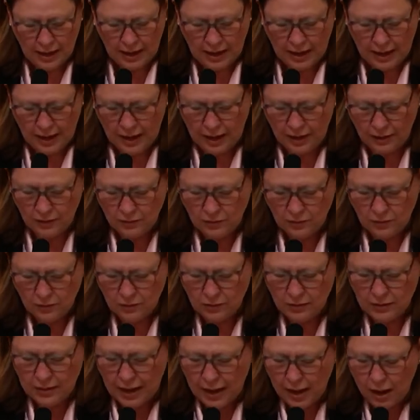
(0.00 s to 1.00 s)
And
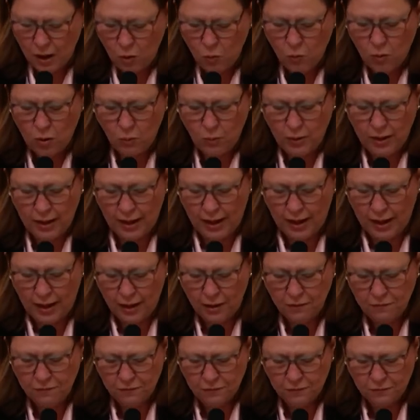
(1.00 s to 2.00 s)
now what we
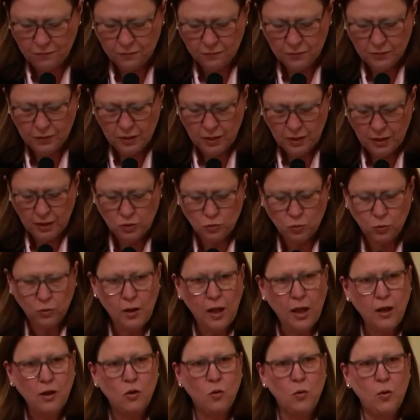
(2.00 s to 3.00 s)
have is we're
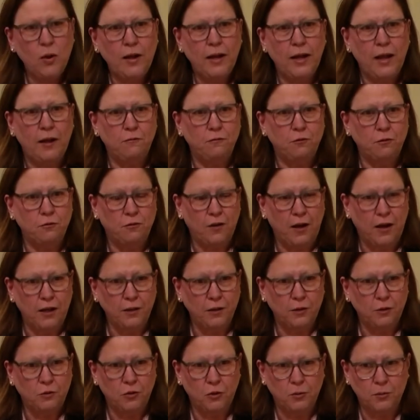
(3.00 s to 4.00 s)
not going after
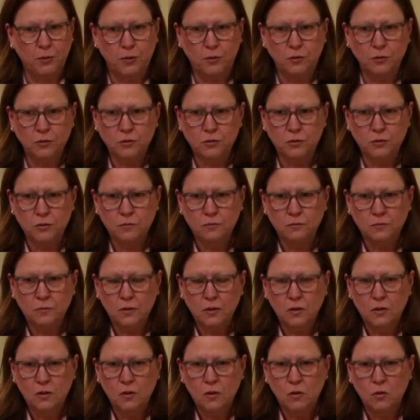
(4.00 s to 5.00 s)
violent criminals.
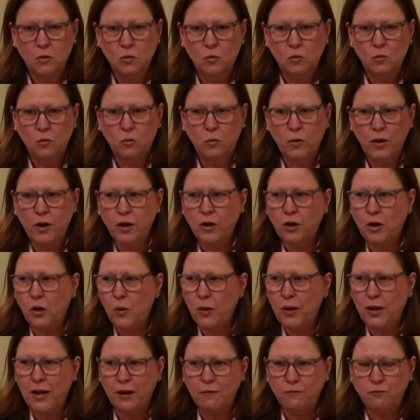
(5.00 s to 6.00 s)
We're
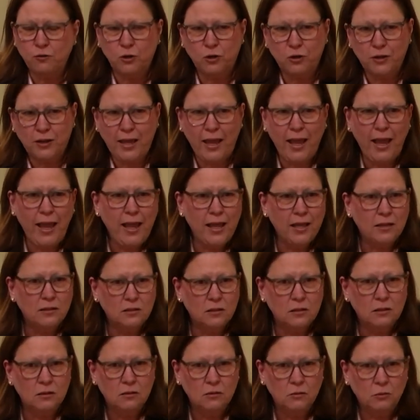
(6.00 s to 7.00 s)
going after
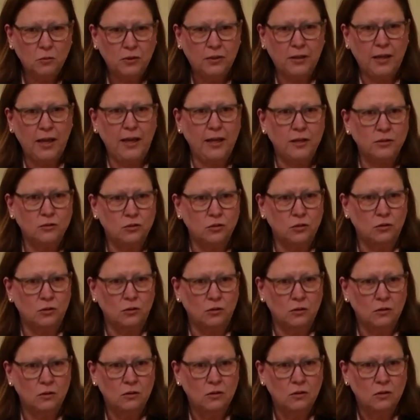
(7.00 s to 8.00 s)
kids with
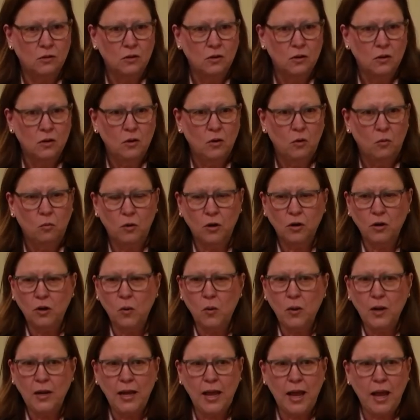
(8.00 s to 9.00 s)
cancer. We're
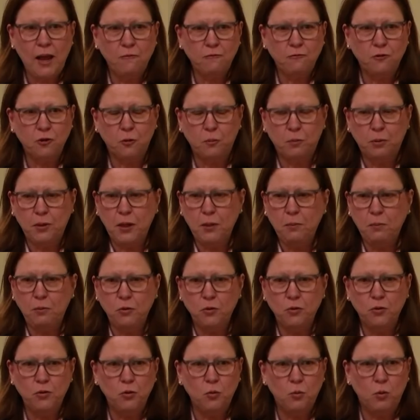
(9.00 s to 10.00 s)
going after
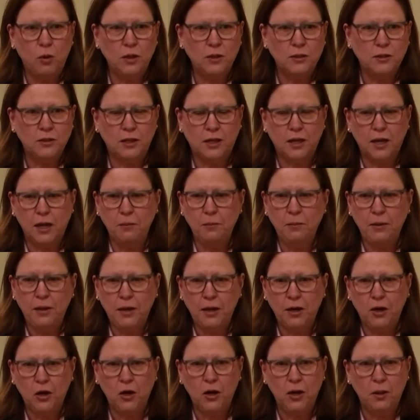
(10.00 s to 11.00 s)
people who want to come
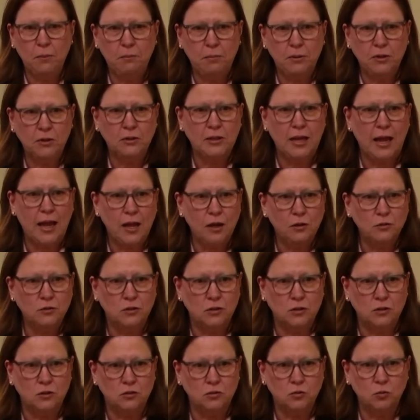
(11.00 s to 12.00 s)
here and build
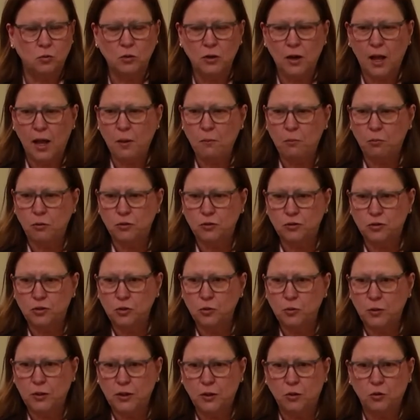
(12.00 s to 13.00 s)
houses. We're not
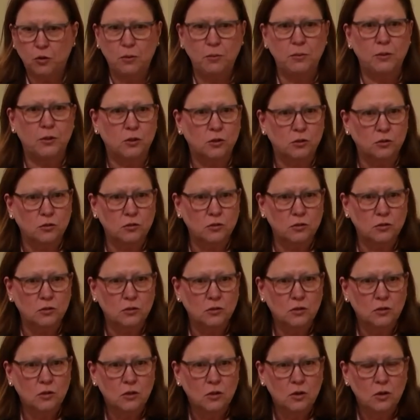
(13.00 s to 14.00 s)
pursuing criminals.